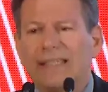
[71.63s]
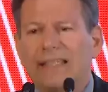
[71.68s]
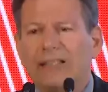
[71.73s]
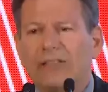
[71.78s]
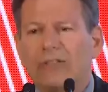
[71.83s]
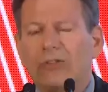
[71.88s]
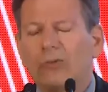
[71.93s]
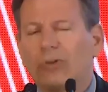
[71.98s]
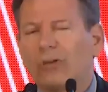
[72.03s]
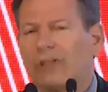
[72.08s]

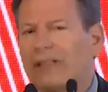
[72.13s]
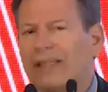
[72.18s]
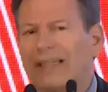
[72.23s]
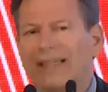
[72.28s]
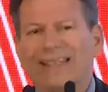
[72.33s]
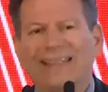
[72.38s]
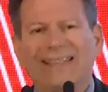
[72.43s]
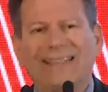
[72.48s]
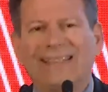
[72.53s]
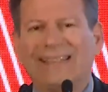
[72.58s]

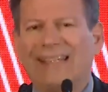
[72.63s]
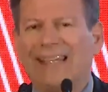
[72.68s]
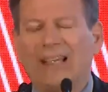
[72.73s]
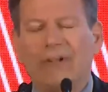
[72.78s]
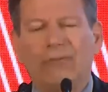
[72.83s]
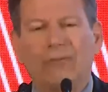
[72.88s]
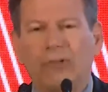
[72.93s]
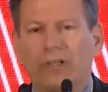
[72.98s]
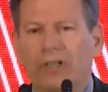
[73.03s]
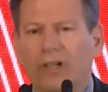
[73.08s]
interrelated to
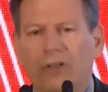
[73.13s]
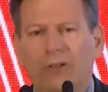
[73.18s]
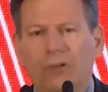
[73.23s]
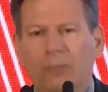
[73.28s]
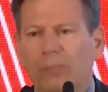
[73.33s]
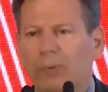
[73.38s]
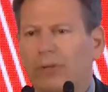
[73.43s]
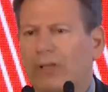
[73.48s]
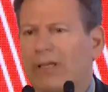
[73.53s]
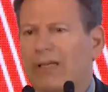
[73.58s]
every other
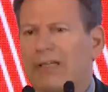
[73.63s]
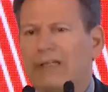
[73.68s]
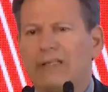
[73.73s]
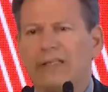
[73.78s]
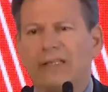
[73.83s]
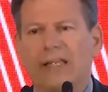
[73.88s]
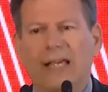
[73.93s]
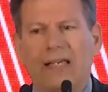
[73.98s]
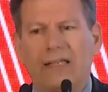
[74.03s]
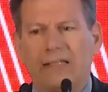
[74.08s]

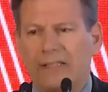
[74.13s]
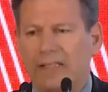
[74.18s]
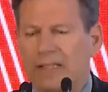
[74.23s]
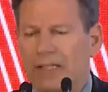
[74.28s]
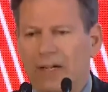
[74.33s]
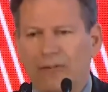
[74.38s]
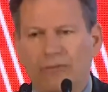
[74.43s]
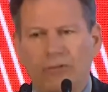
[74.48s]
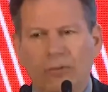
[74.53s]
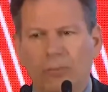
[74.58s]
place as
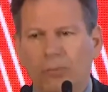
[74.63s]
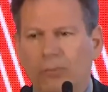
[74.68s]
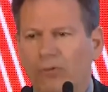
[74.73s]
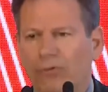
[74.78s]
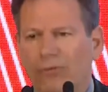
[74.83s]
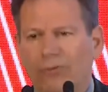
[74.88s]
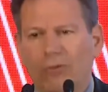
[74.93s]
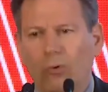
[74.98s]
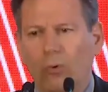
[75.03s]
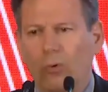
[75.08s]
never
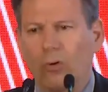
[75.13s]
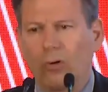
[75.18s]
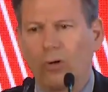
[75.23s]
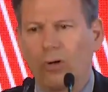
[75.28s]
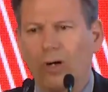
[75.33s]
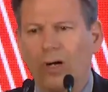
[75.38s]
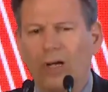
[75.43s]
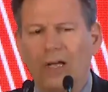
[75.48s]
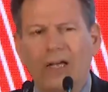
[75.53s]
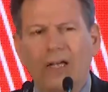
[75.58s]
before.